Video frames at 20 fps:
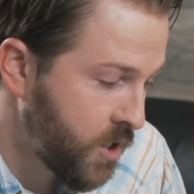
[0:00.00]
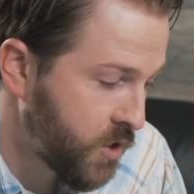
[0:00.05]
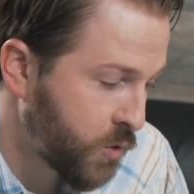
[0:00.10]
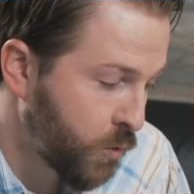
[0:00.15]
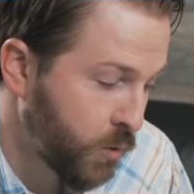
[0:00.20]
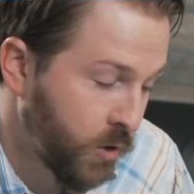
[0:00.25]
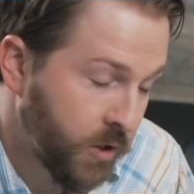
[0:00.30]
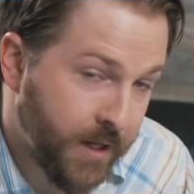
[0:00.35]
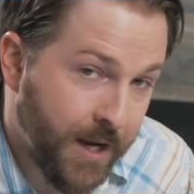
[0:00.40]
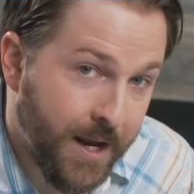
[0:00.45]

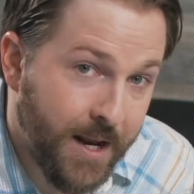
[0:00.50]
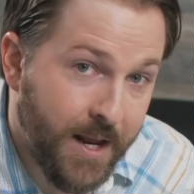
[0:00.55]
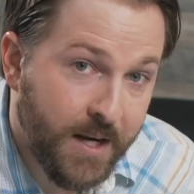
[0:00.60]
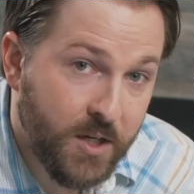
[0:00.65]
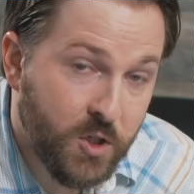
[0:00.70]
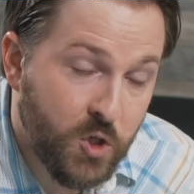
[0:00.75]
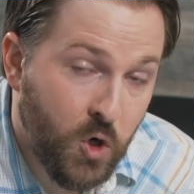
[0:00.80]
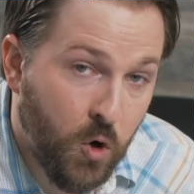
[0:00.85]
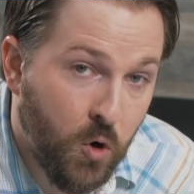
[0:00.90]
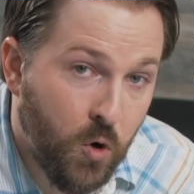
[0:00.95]
So we're looking at a
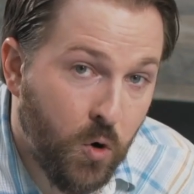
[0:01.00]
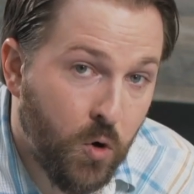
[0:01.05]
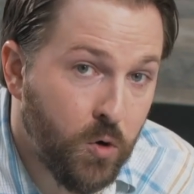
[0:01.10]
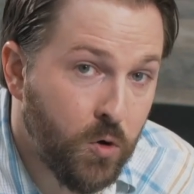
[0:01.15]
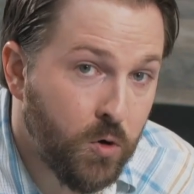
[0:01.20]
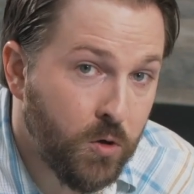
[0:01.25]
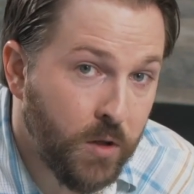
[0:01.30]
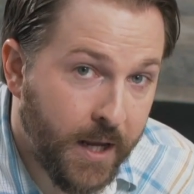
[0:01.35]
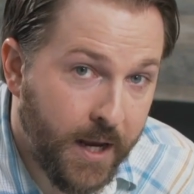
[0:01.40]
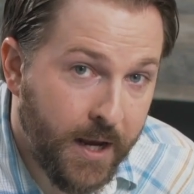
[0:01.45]

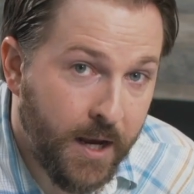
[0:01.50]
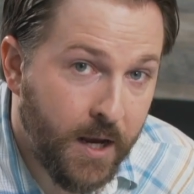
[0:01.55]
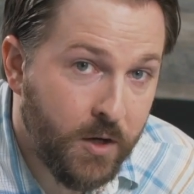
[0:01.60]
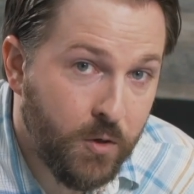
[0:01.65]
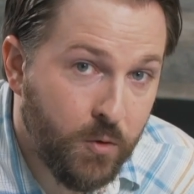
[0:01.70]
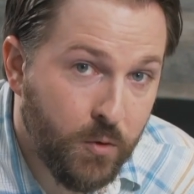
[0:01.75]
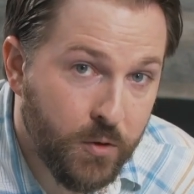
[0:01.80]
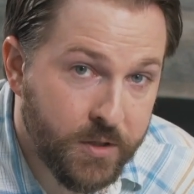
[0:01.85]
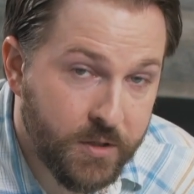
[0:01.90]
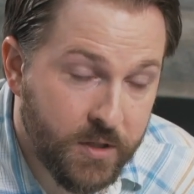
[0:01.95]
total
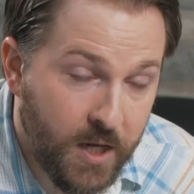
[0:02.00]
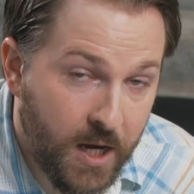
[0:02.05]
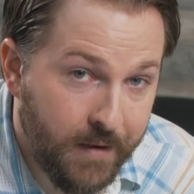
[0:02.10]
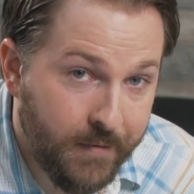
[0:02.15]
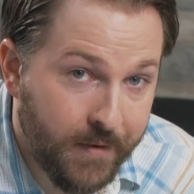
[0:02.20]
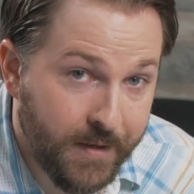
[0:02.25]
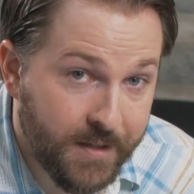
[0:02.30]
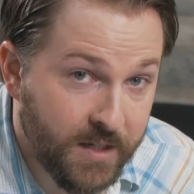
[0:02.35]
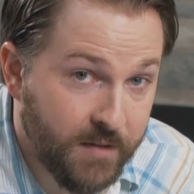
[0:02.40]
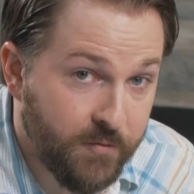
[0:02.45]
annual savings.